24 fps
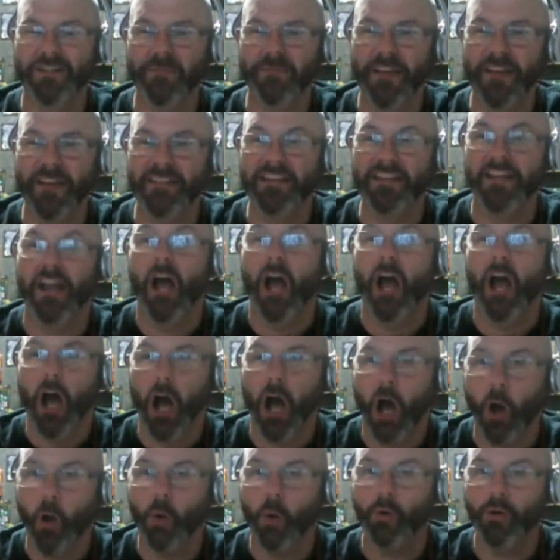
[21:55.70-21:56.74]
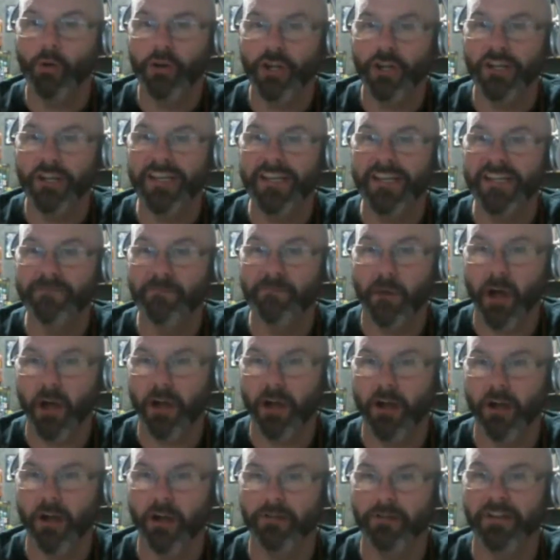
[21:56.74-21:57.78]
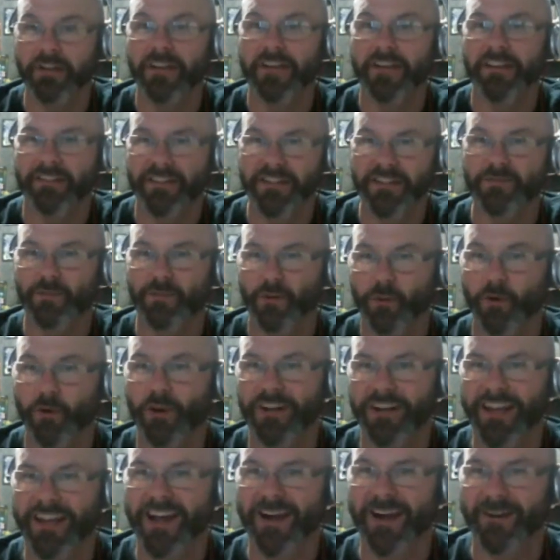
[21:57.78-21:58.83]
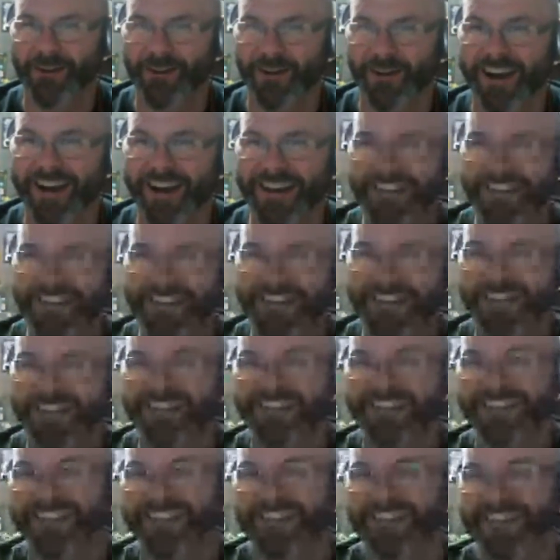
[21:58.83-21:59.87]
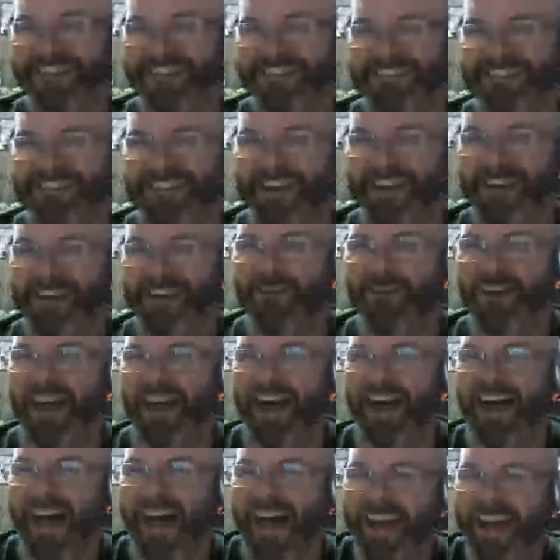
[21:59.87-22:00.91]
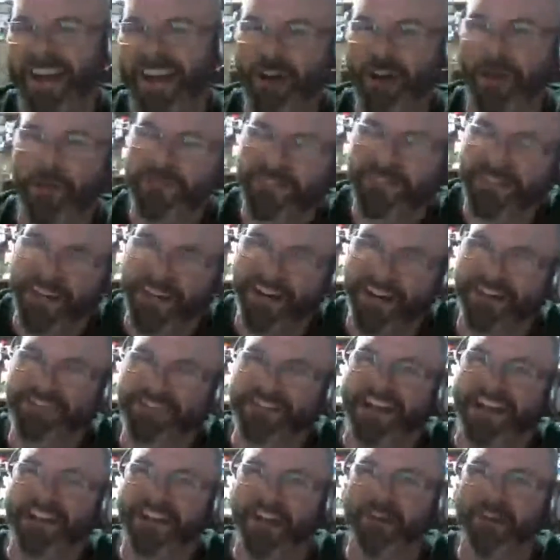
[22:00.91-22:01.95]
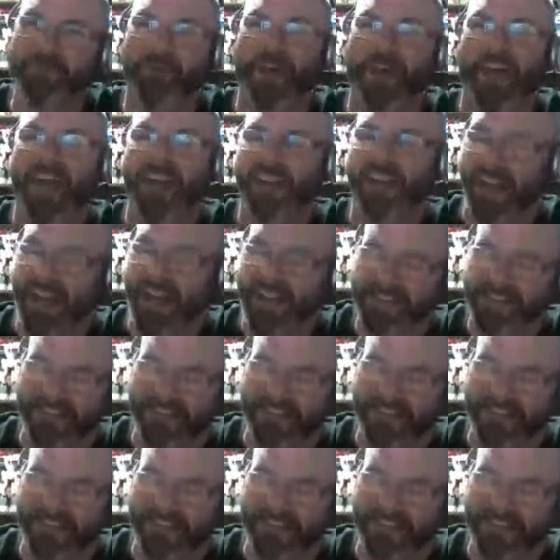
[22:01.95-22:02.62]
and said, "Oh, good, he's bald. This will work out great." So I go upstairs, I come back, I sit